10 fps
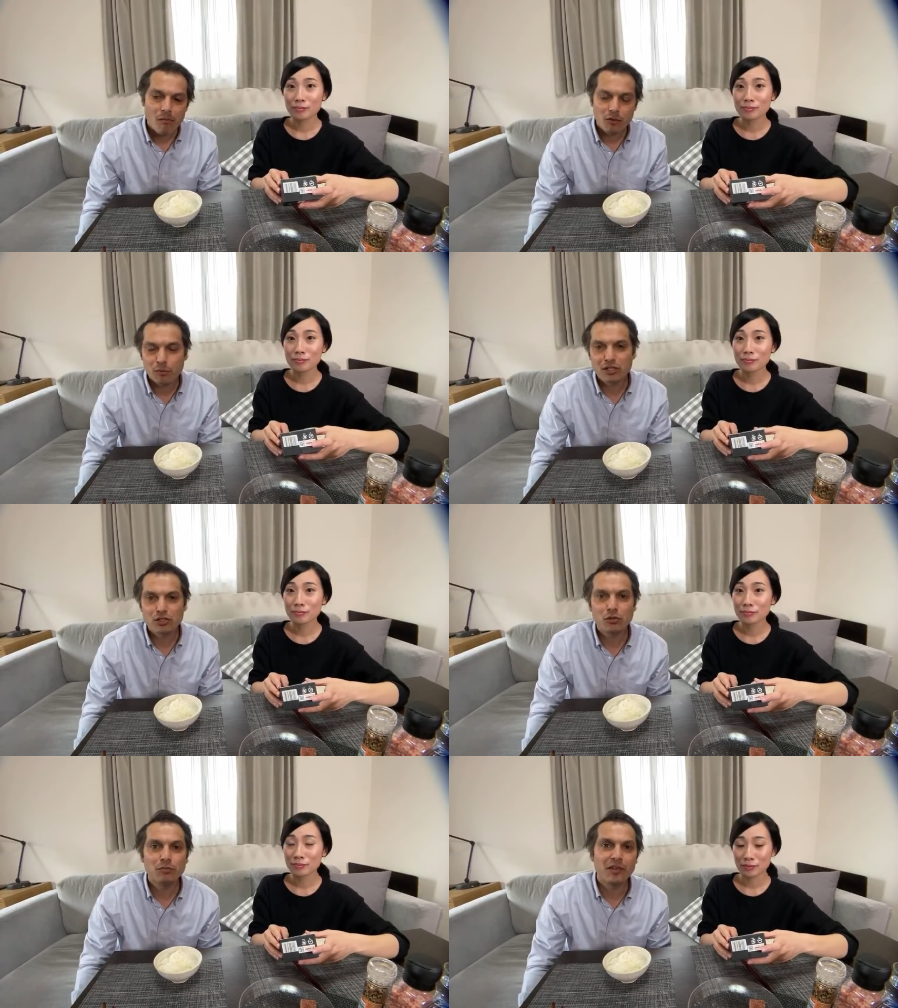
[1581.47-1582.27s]
Speaker 1: Nobody
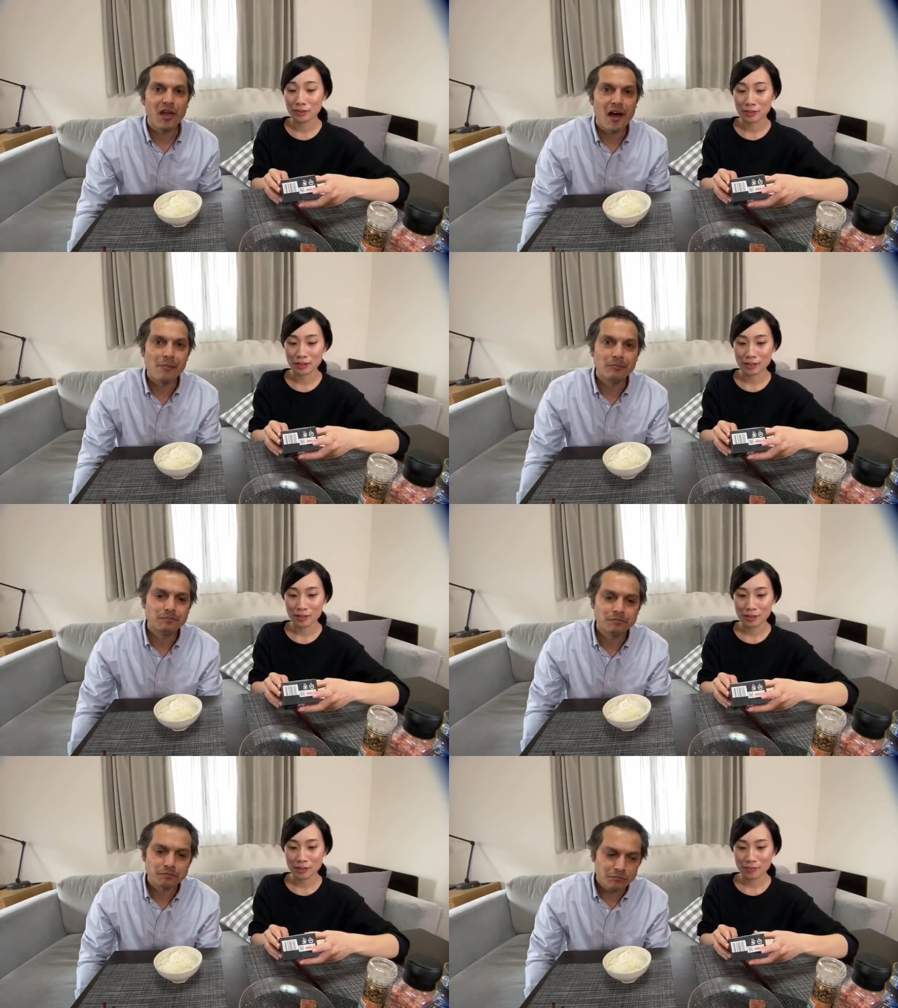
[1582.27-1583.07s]
told me that.
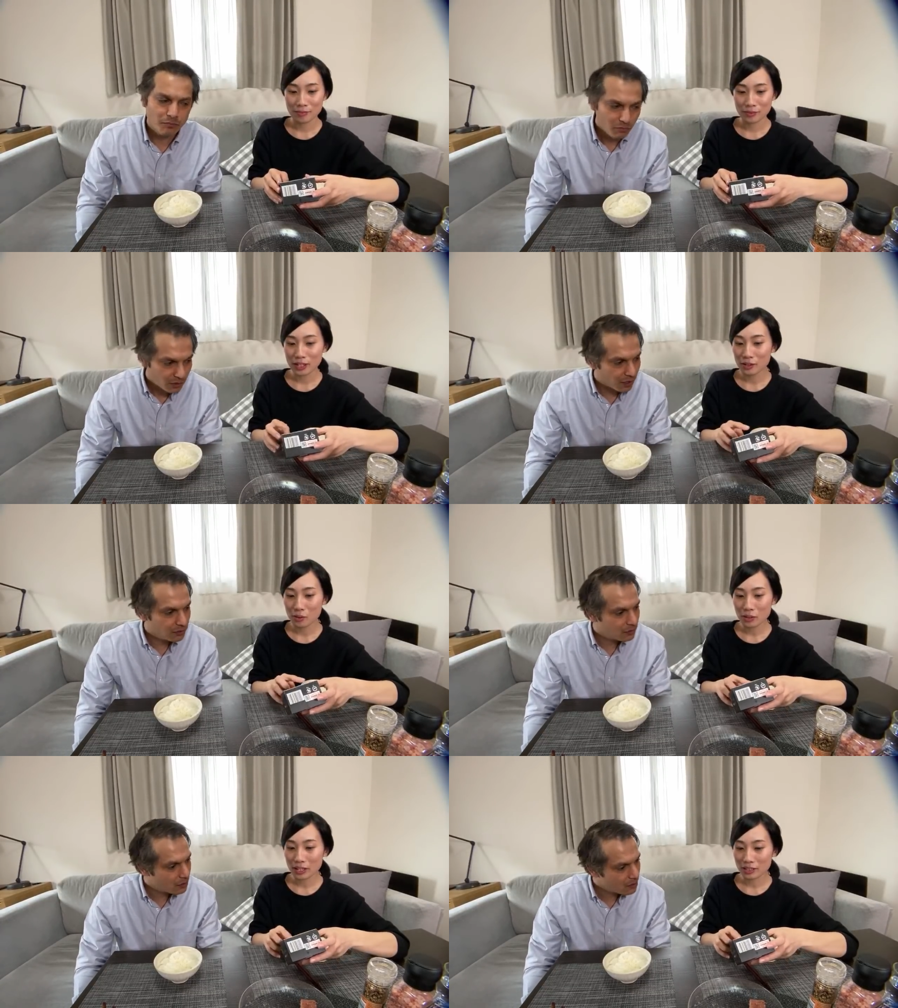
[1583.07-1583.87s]
Speaker 2: They
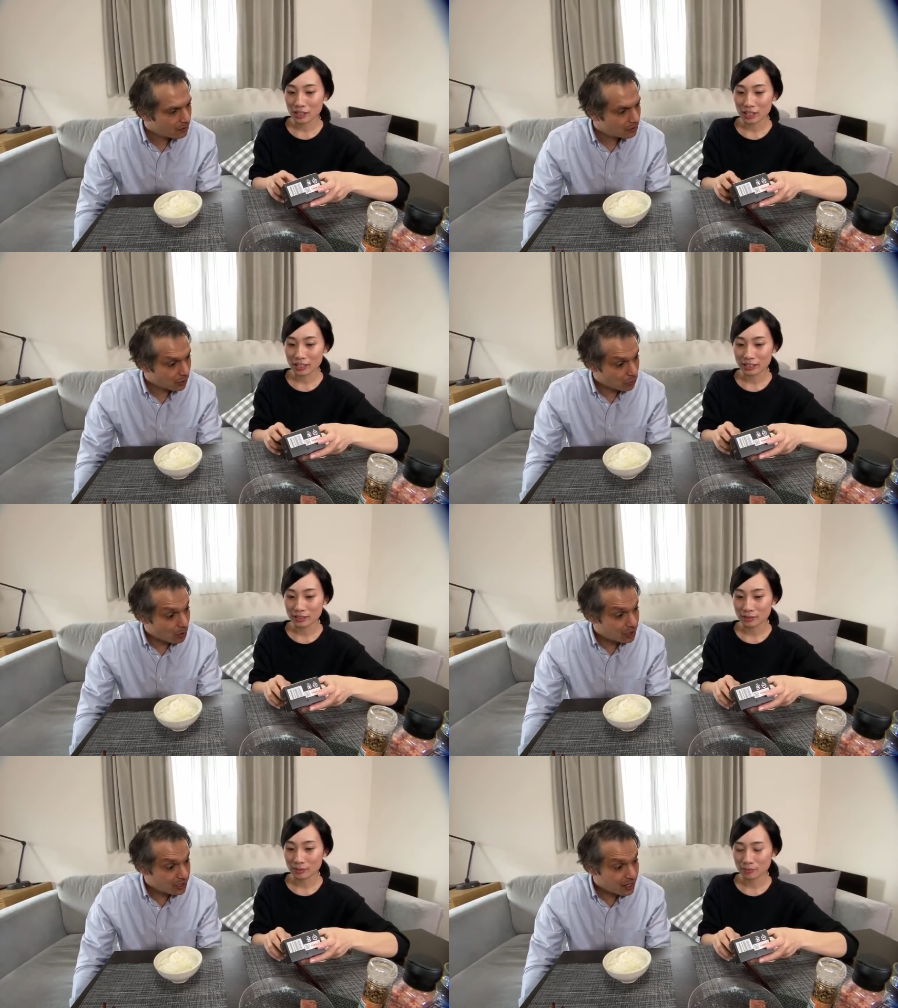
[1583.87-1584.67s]
wrote it here.
Speaker 1: They
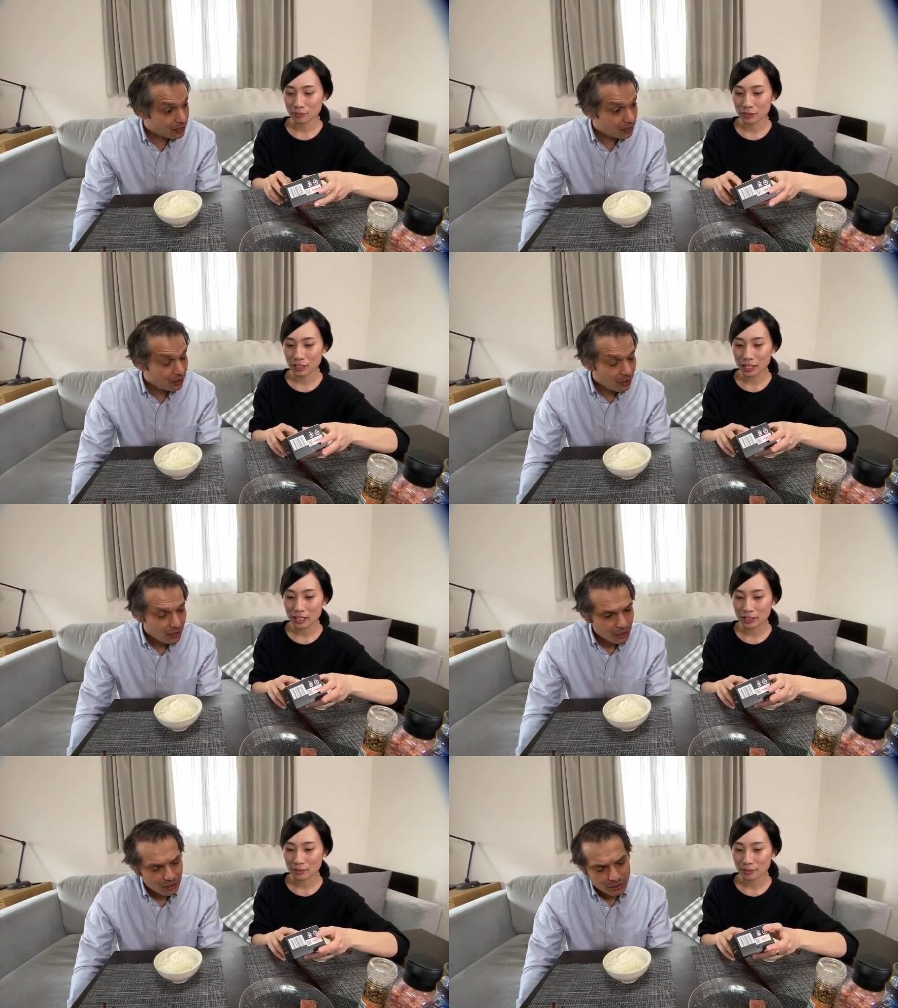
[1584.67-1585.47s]
wrote it there?
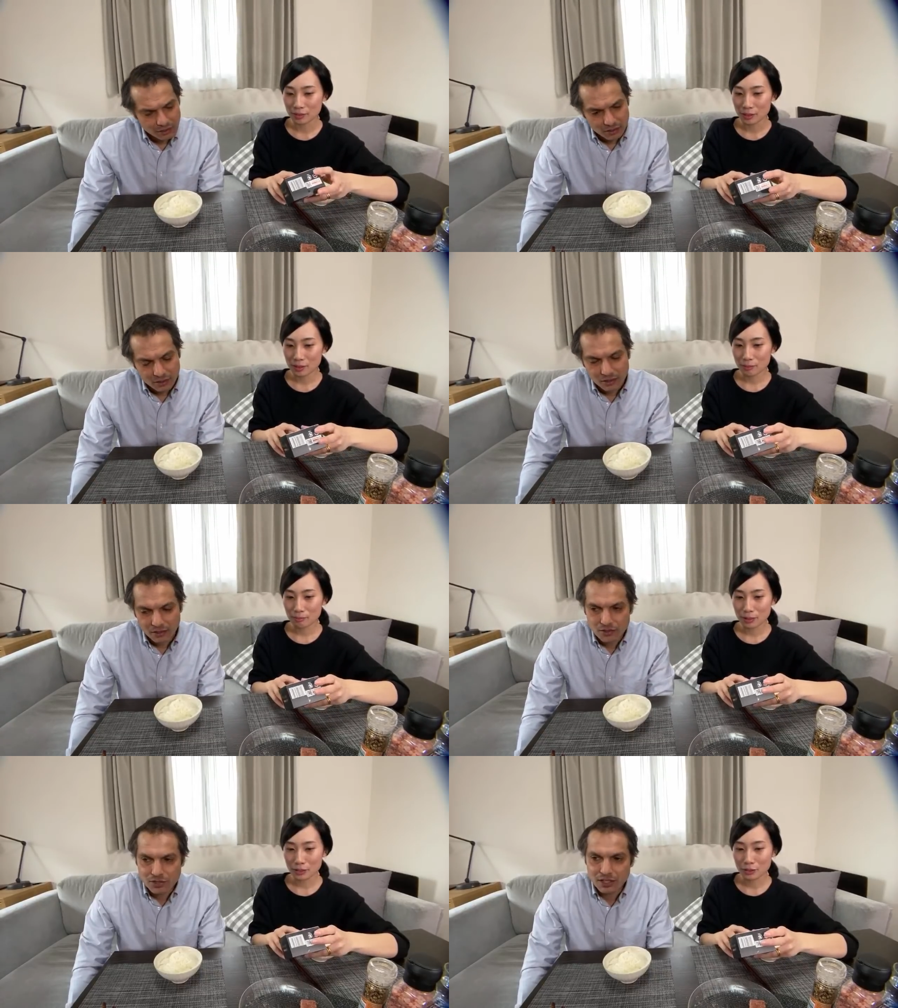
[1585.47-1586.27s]
Speaker 2: Yeah.
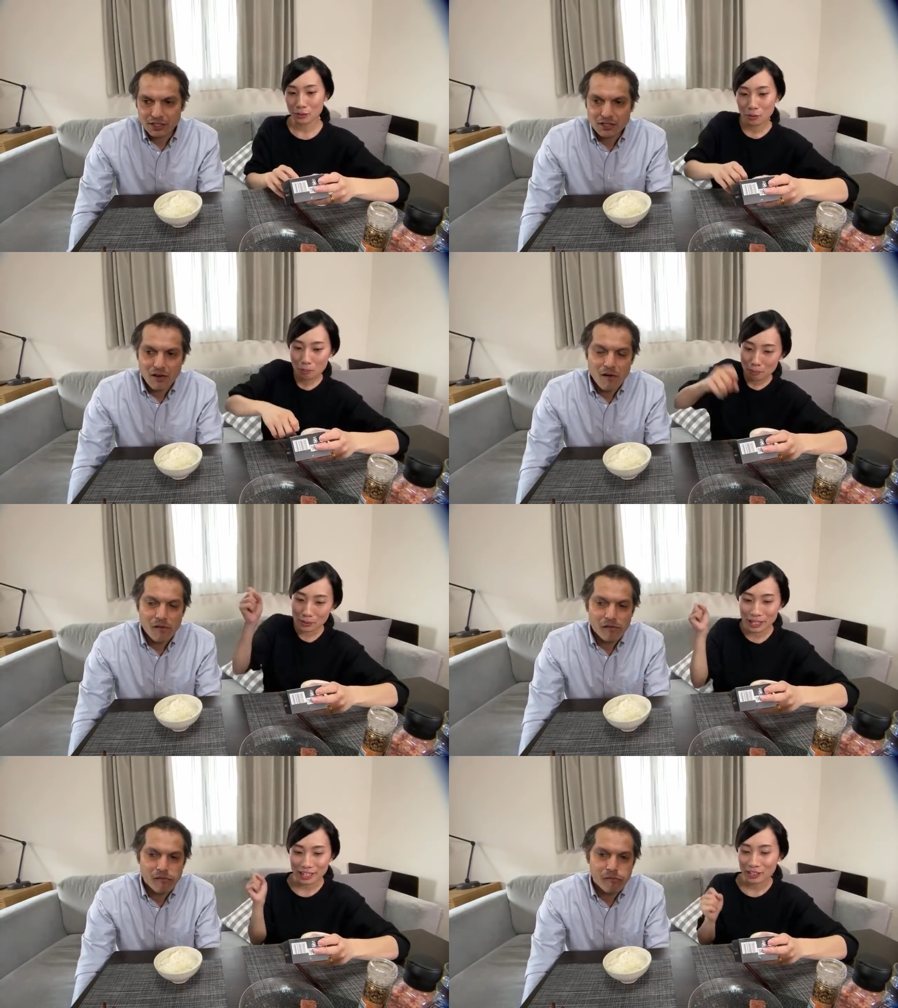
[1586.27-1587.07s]
But you
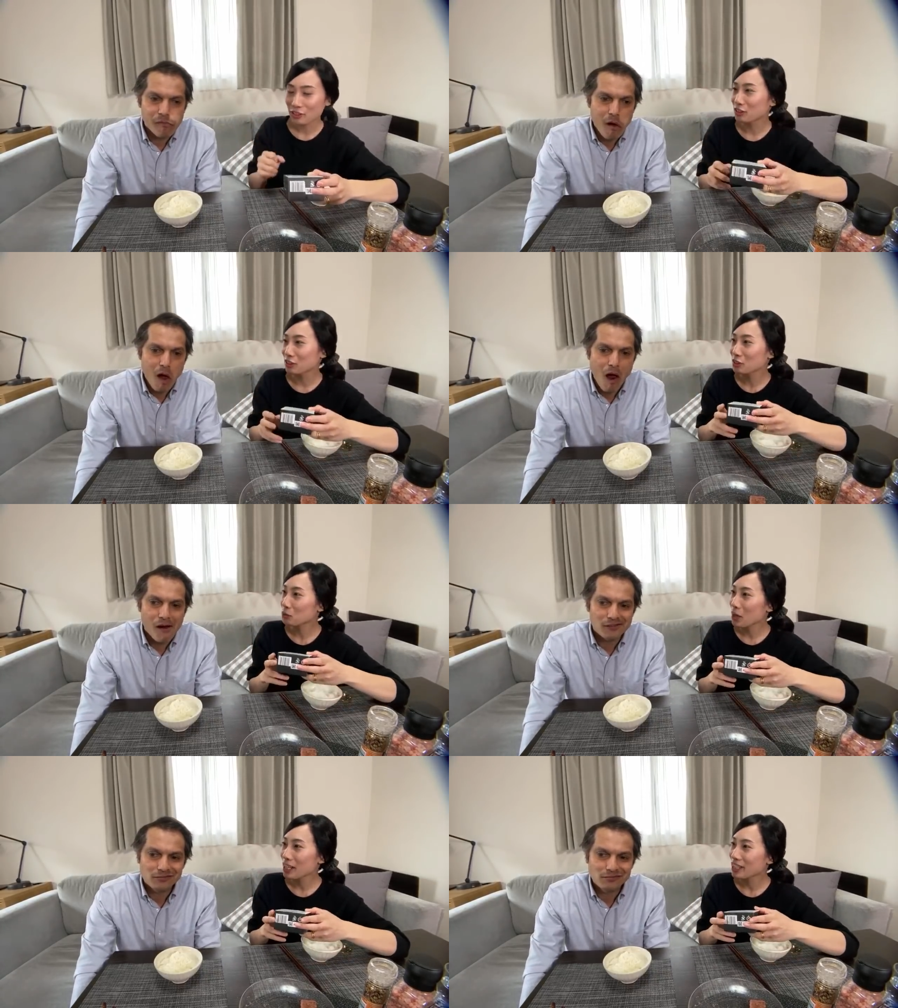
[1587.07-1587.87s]
opened it. You couldn't
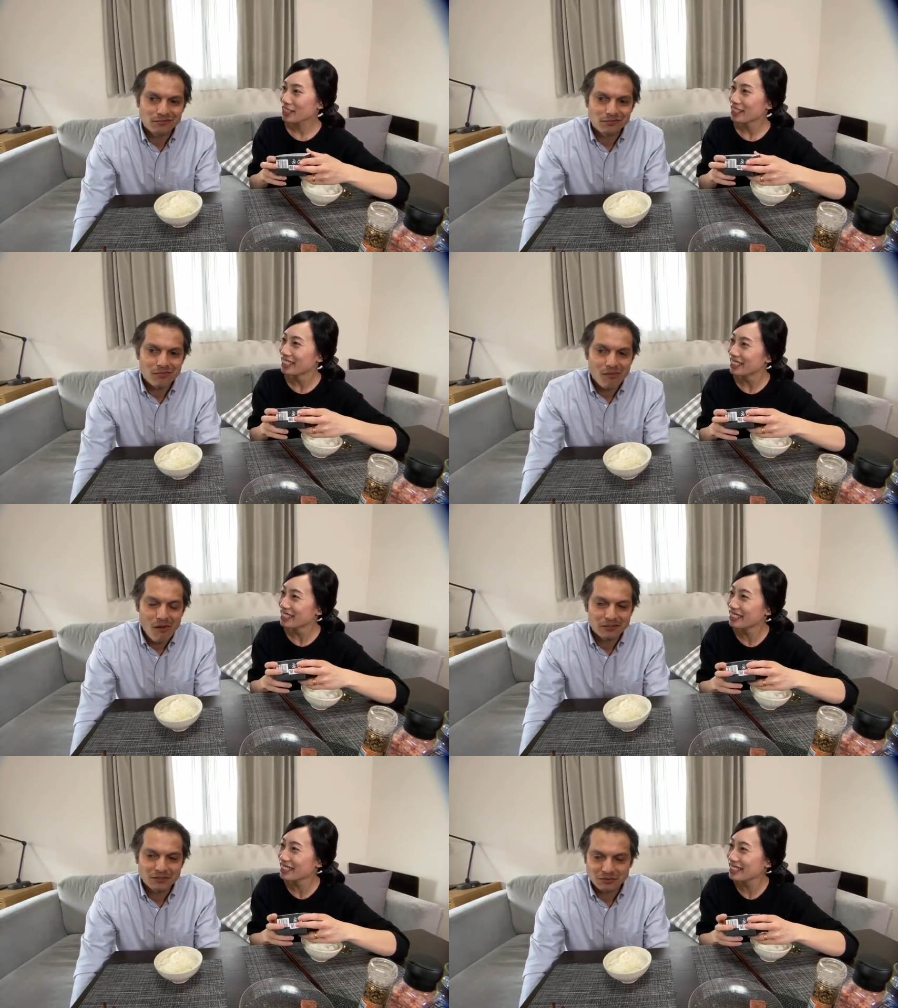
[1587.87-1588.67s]
wait.
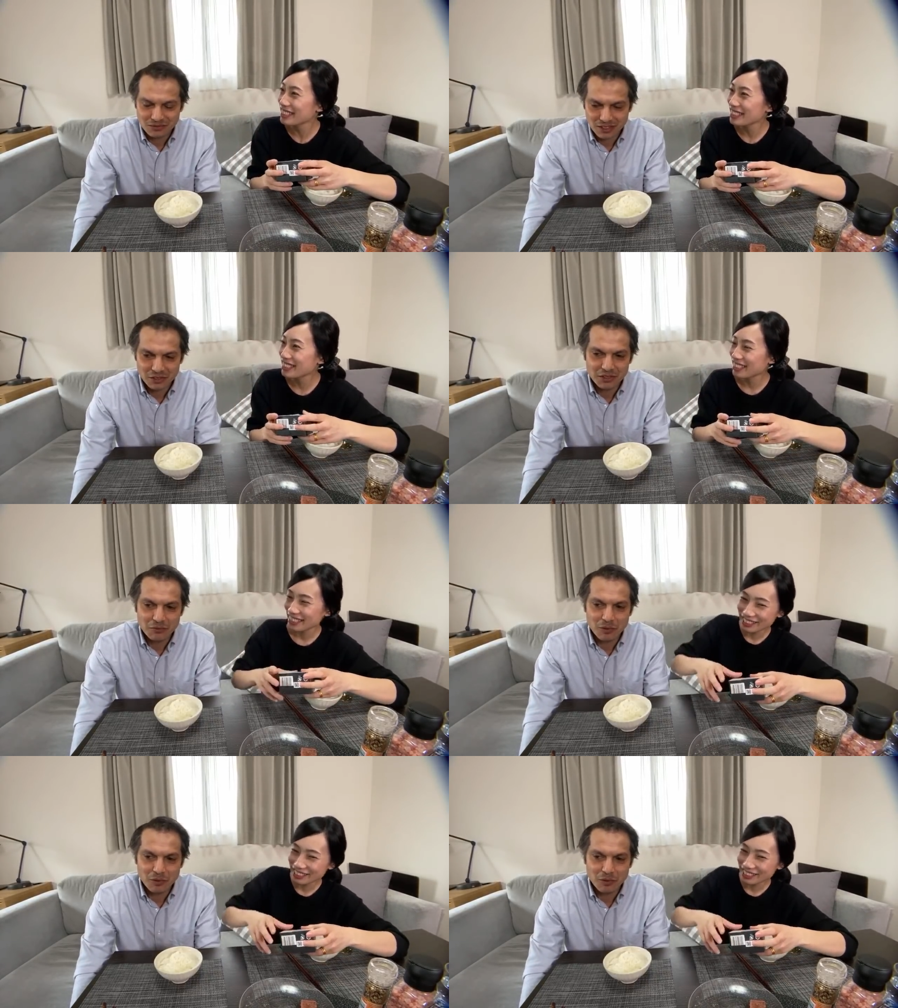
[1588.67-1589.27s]
I
Speaker 1: couldn't